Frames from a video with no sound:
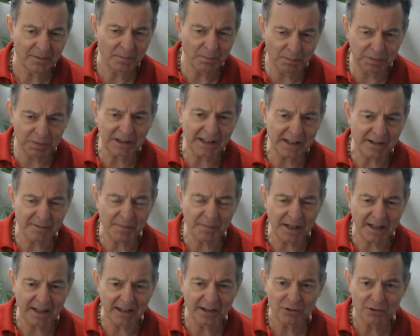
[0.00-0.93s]
Believe
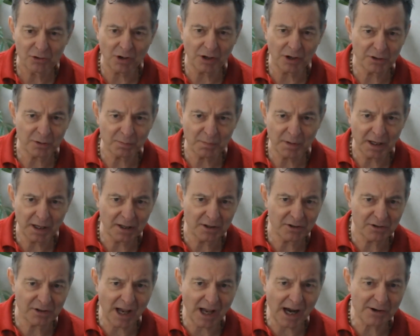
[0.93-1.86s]
me, trust me.
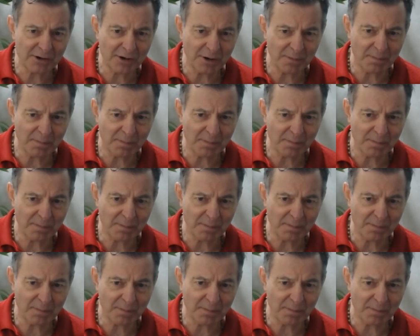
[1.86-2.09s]
Dr.